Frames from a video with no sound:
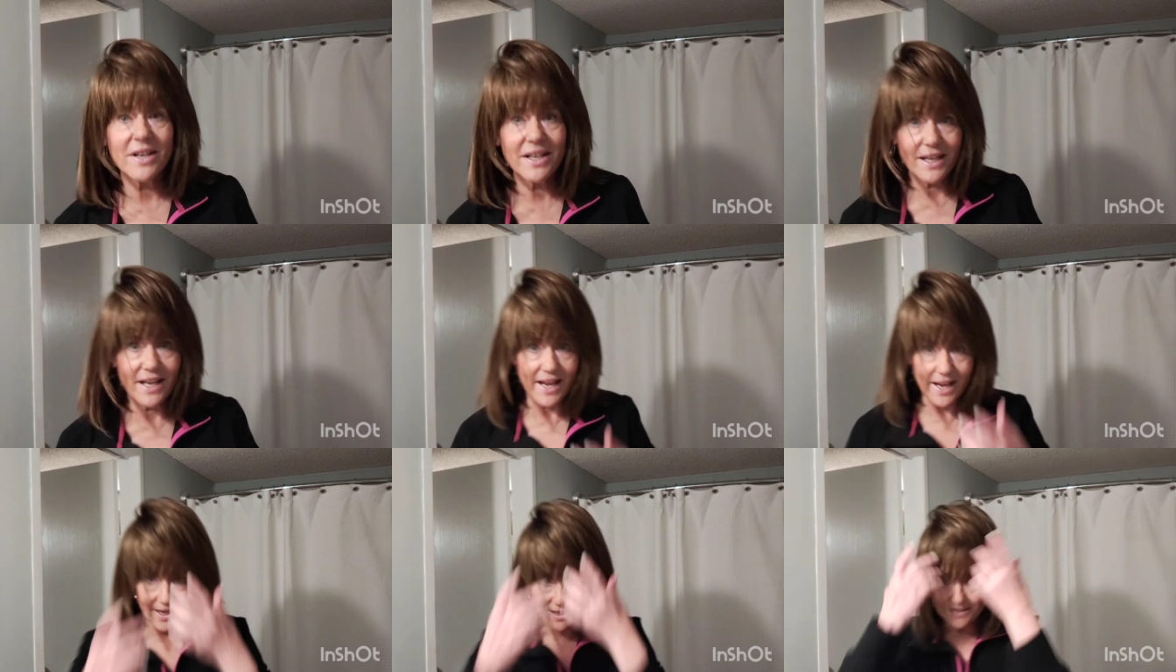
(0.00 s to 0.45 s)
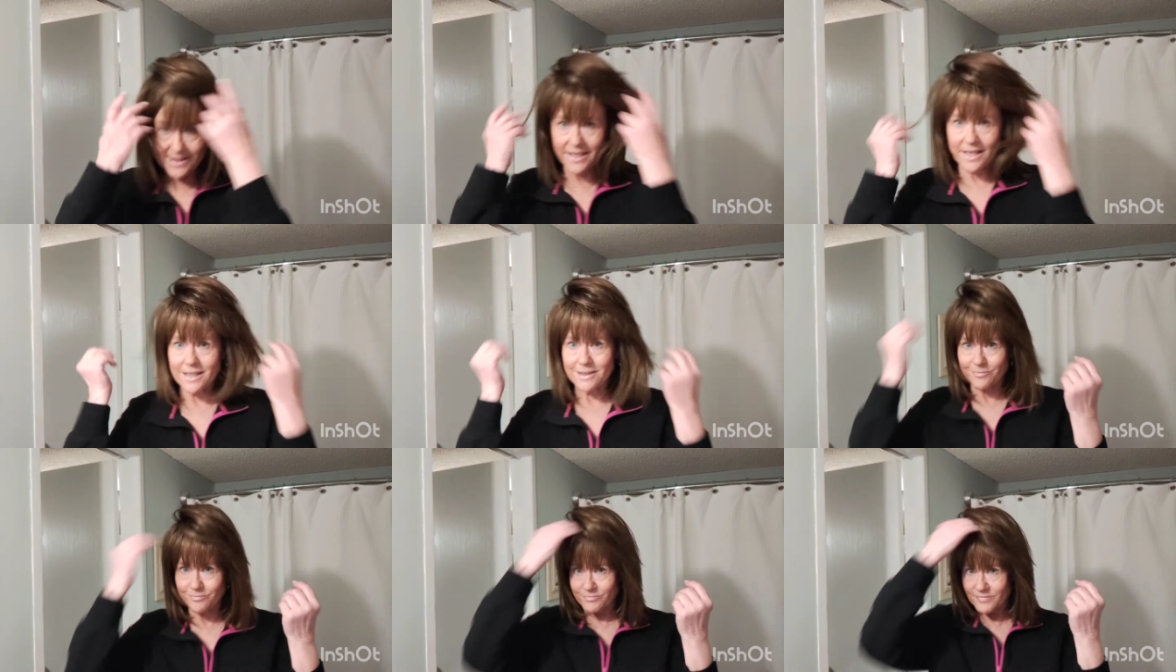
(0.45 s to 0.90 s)
and
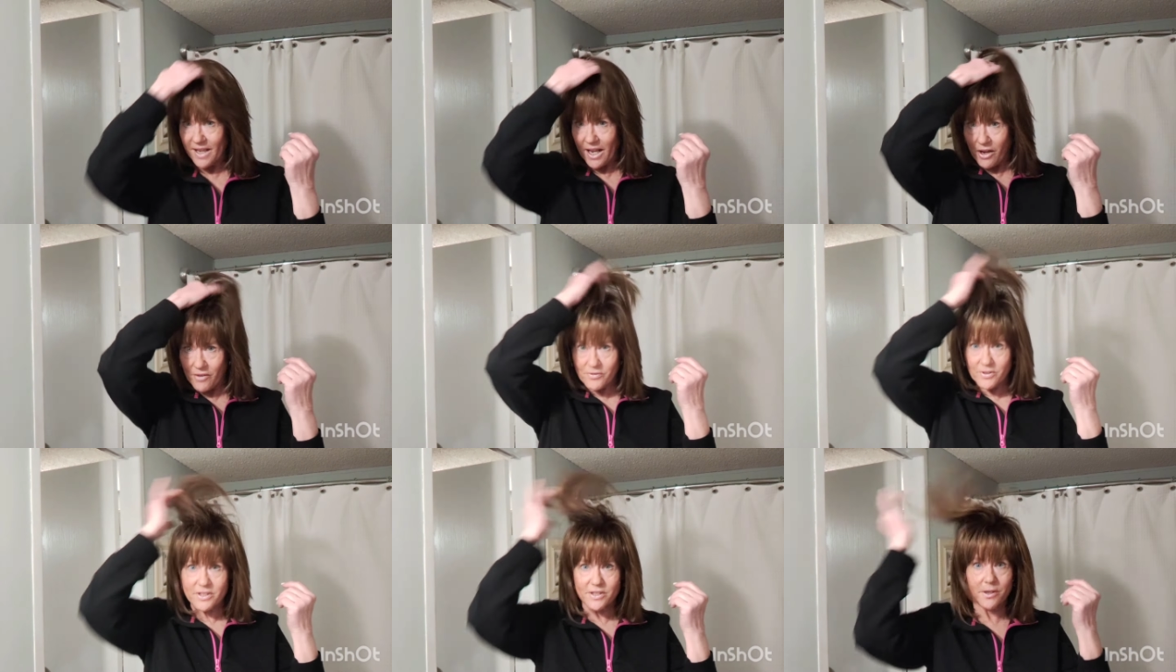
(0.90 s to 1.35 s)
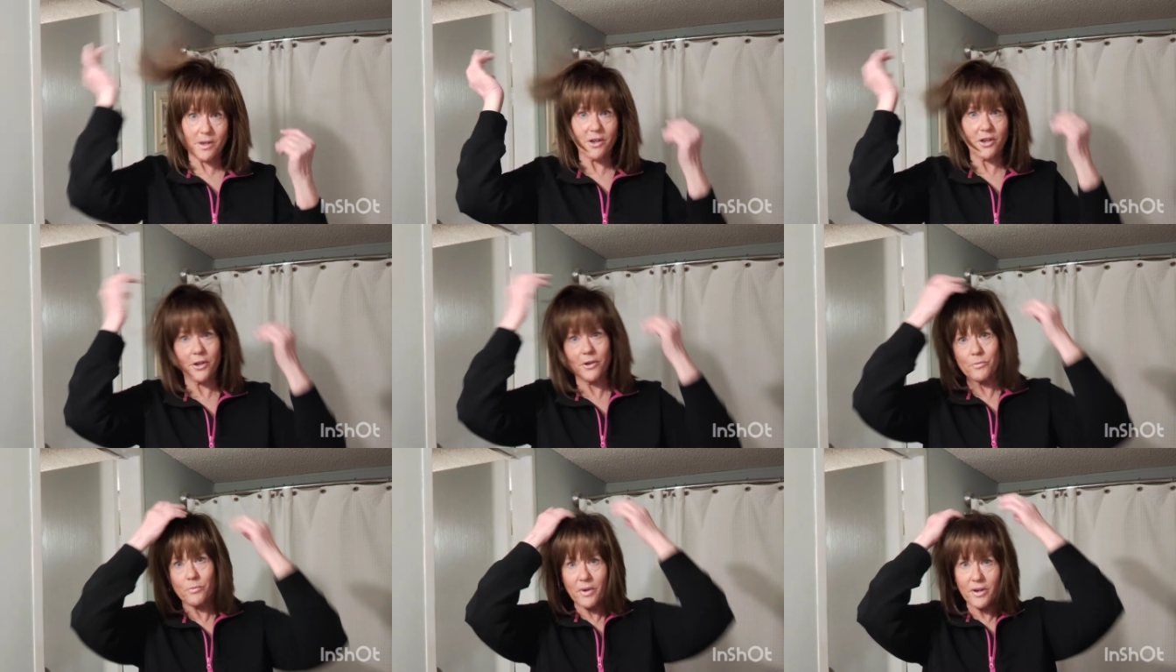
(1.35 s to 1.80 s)
um, Alva's a
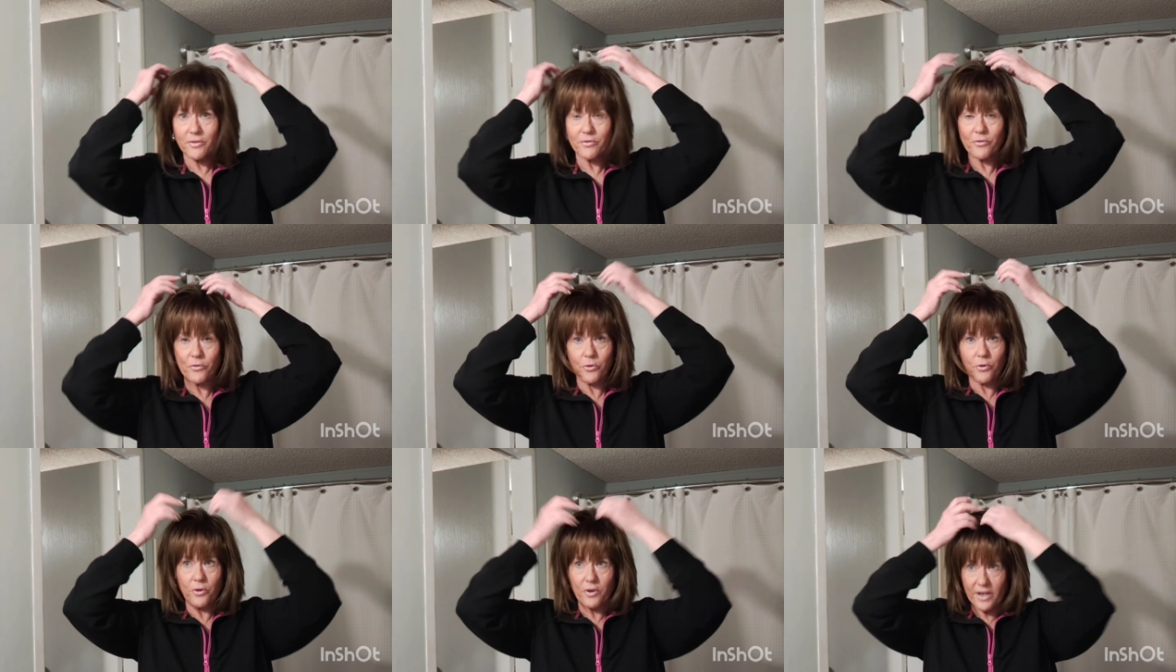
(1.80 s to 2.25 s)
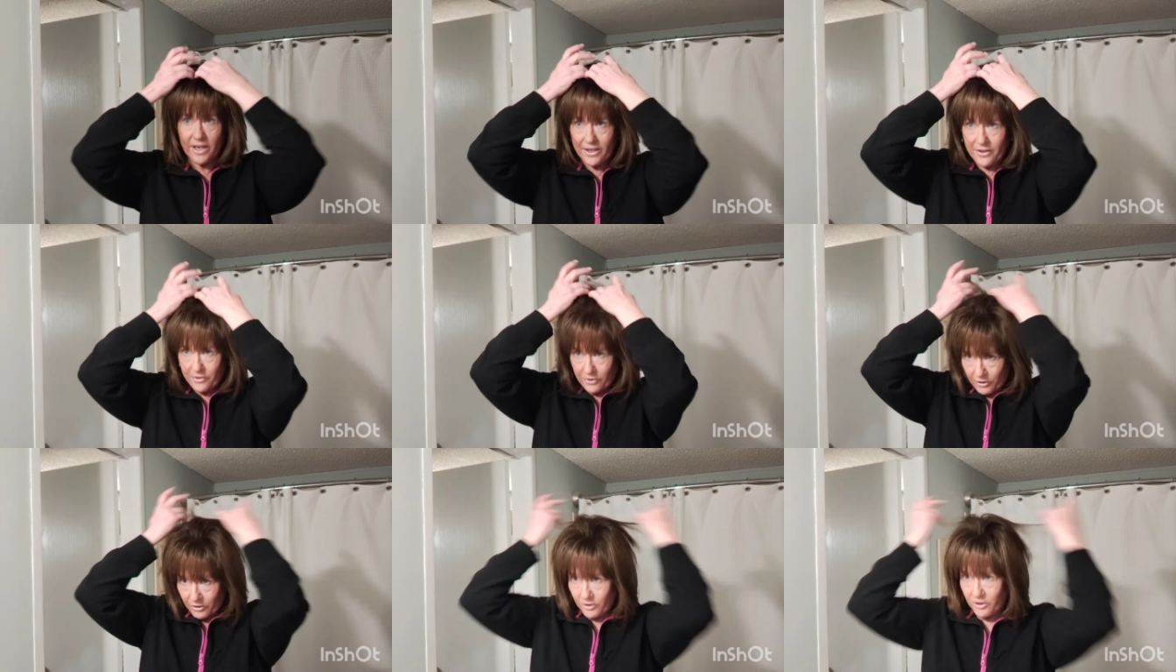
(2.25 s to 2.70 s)
good one for
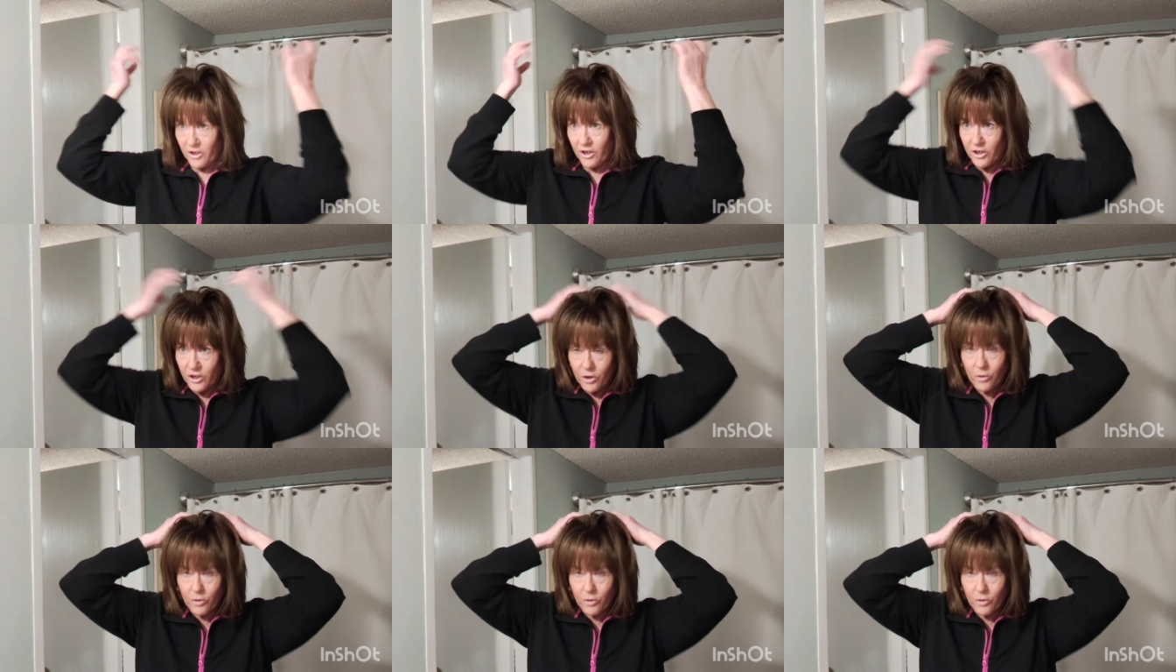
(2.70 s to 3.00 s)
either